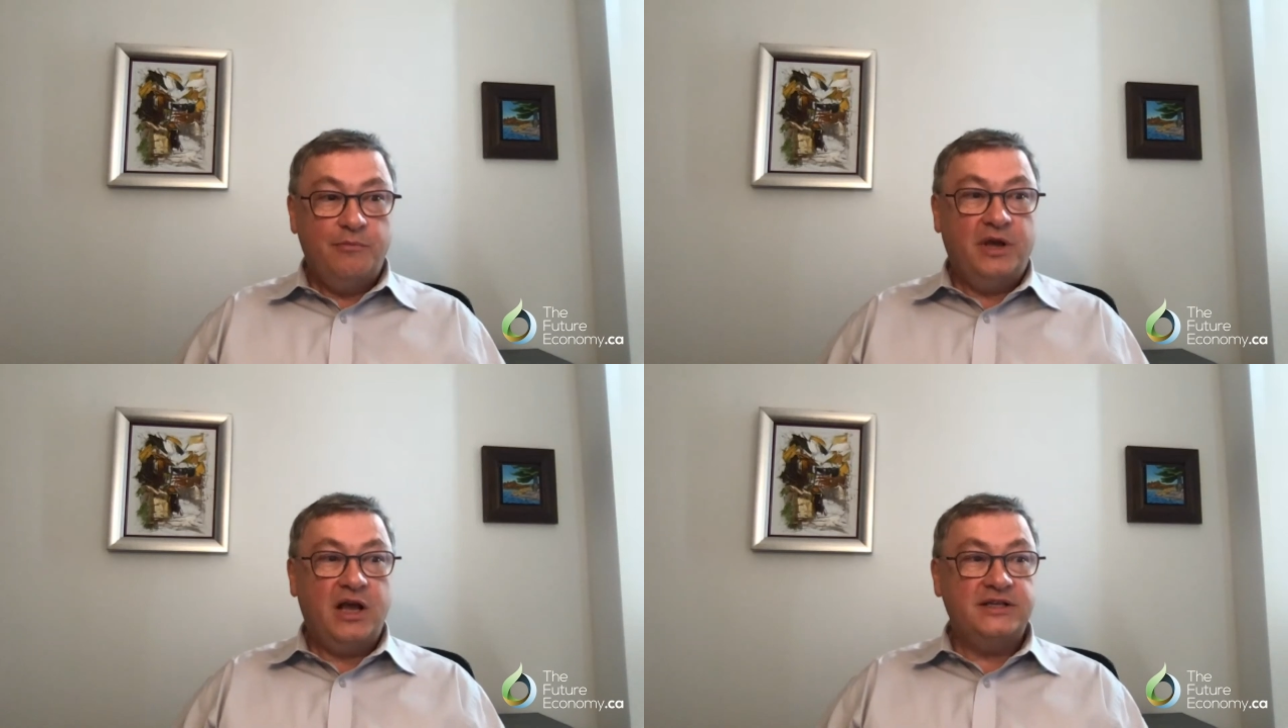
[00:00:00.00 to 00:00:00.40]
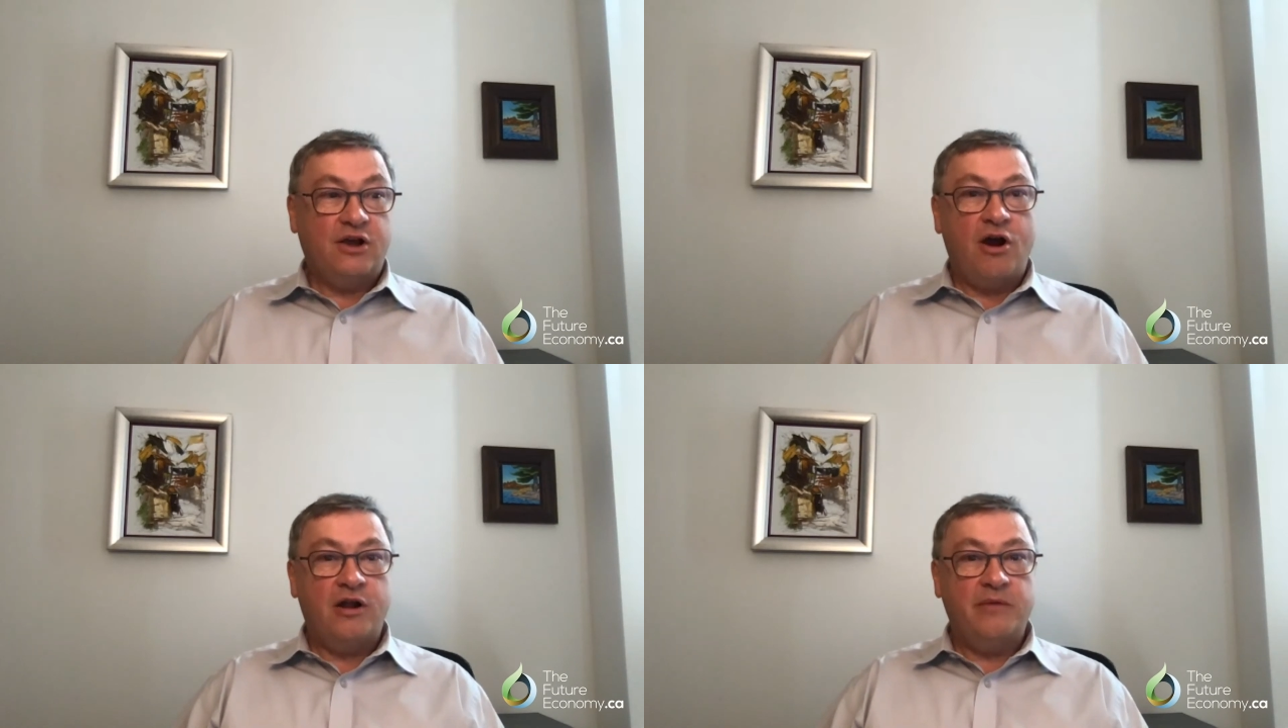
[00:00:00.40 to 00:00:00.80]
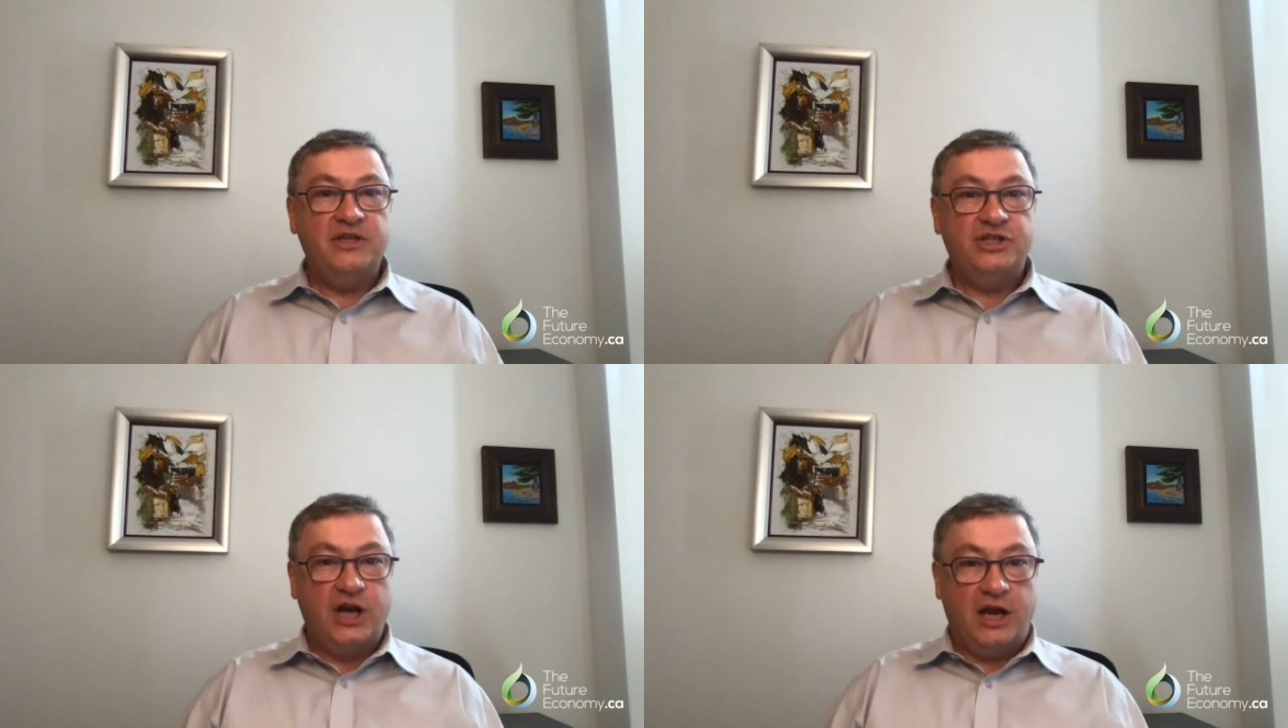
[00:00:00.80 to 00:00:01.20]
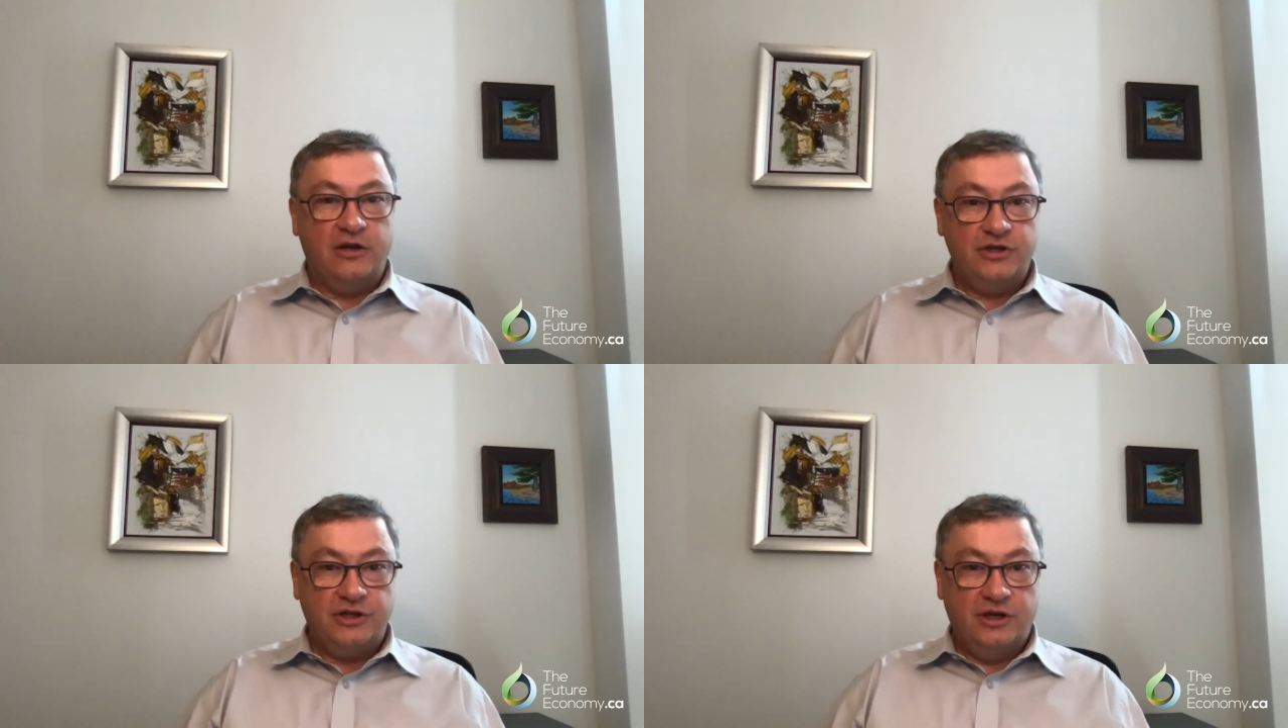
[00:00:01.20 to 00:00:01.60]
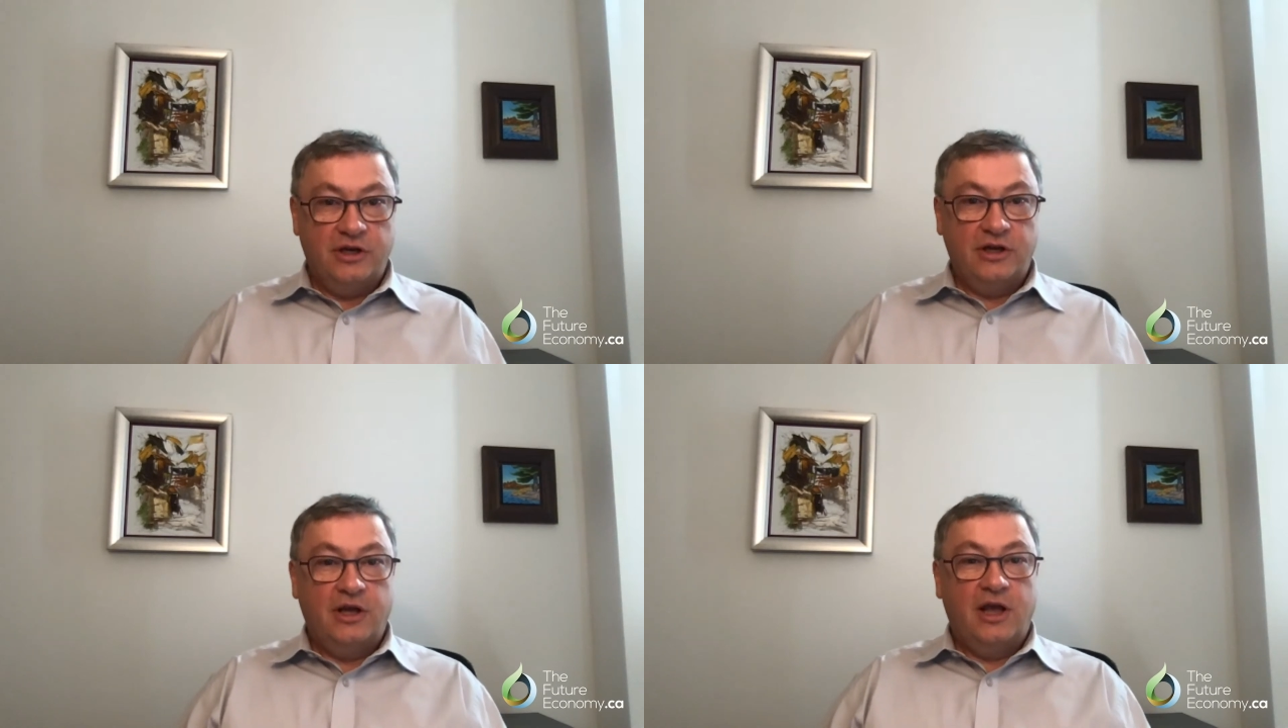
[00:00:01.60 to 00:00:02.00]
because economies change,
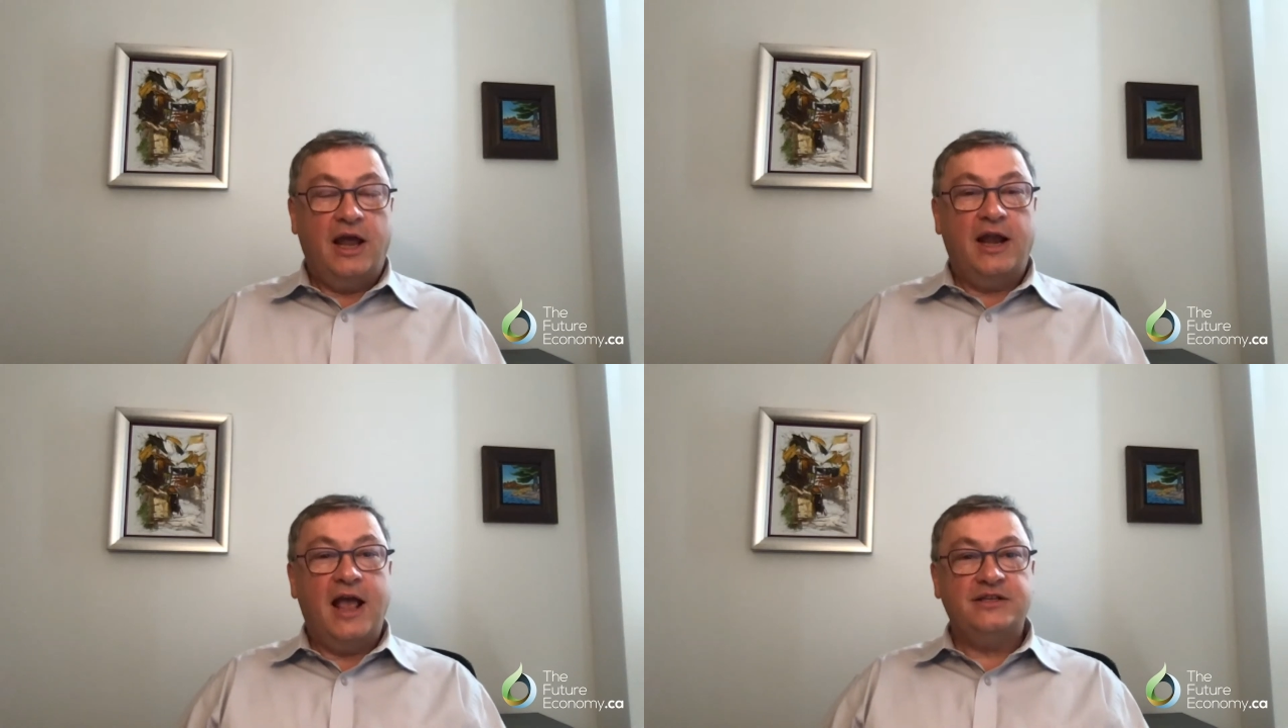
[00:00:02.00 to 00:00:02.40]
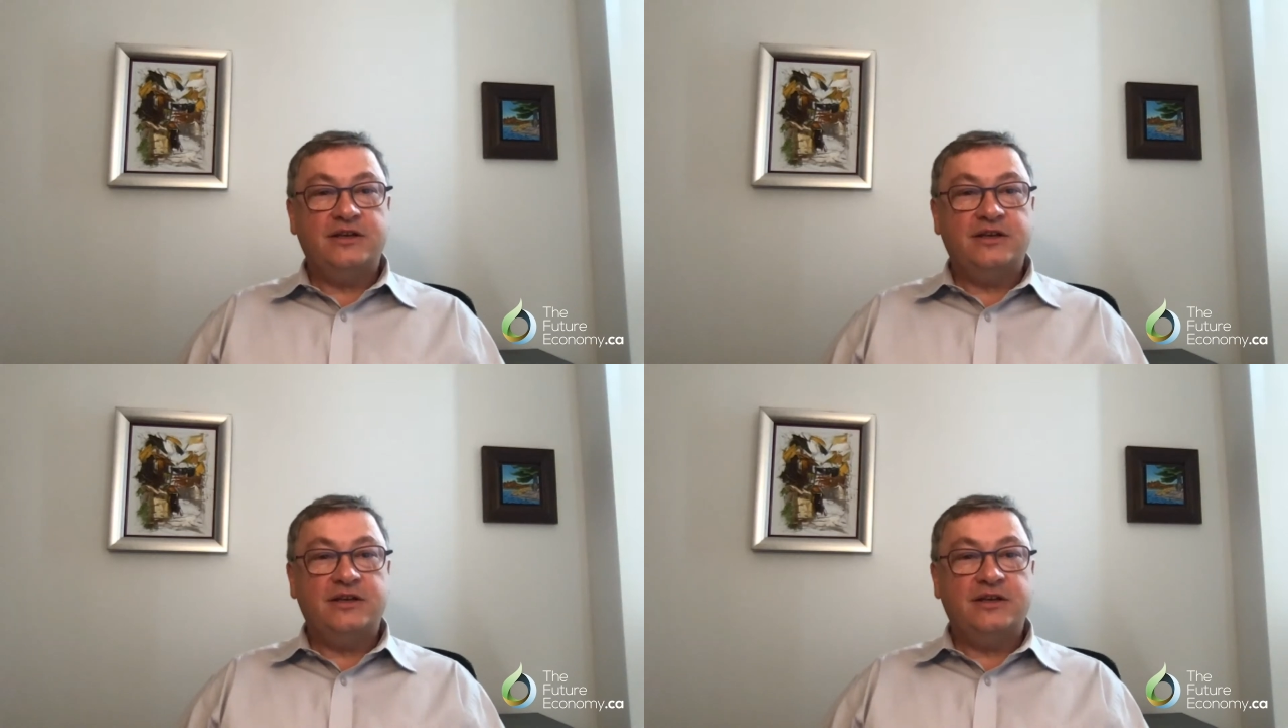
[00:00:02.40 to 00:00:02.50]
and as